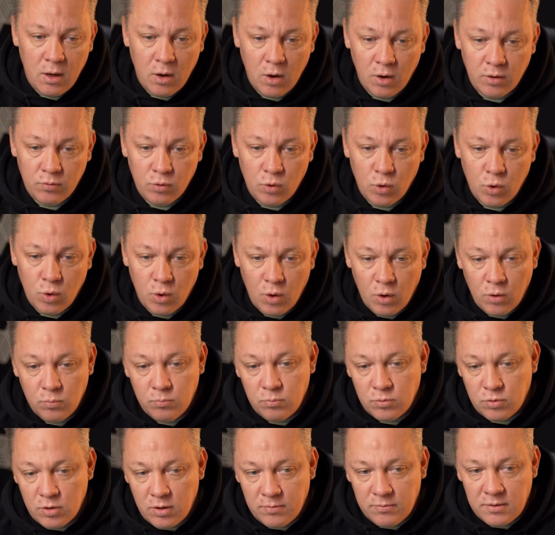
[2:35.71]
of all
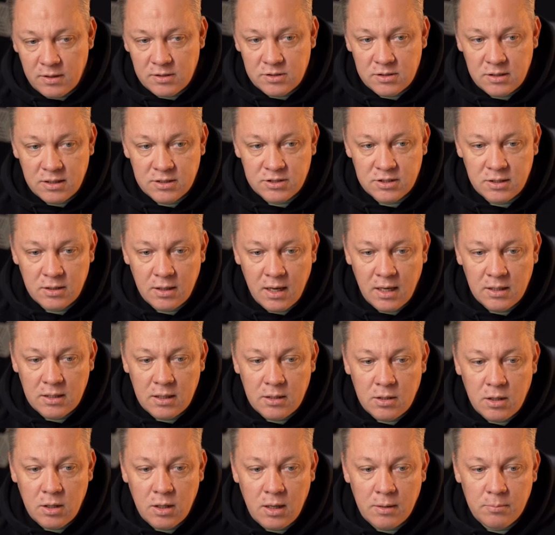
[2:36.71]
previously
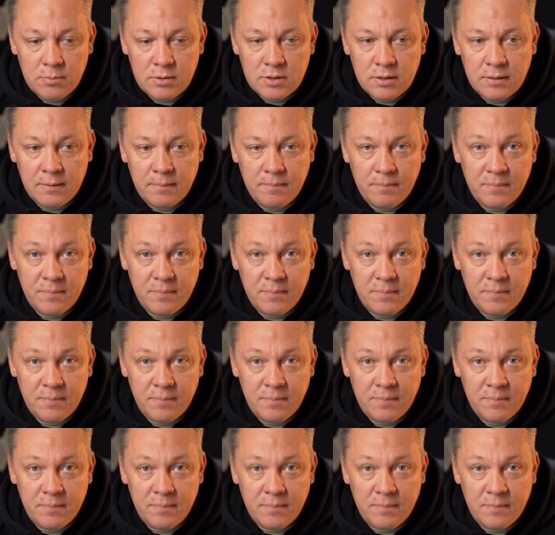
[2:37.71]
selected clips.